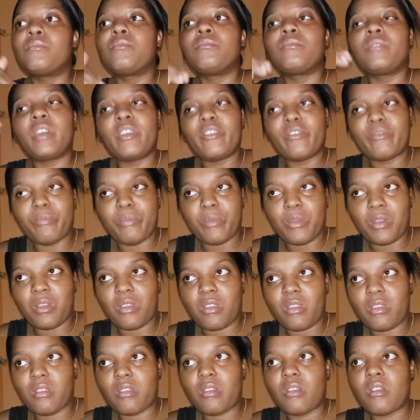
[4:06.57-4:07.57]
give
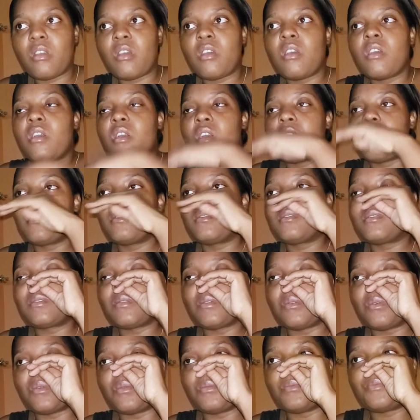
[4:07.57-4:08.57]
birth.
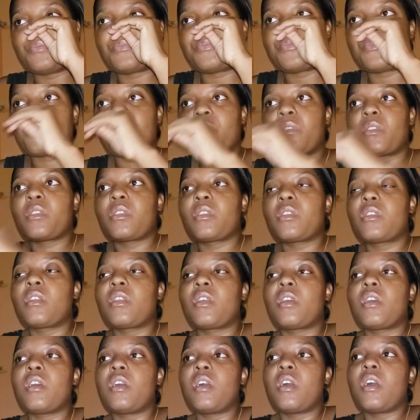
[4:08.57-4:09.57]
So
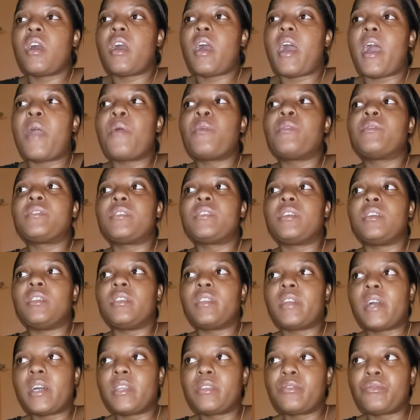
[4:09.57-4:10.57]
I was in
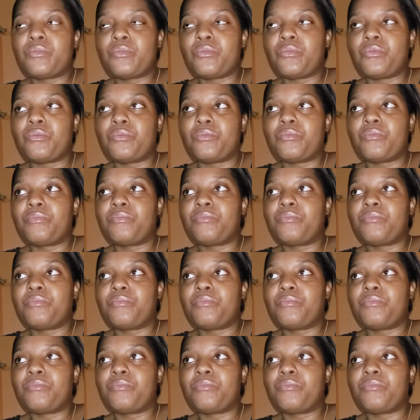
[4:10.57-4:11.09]
that room.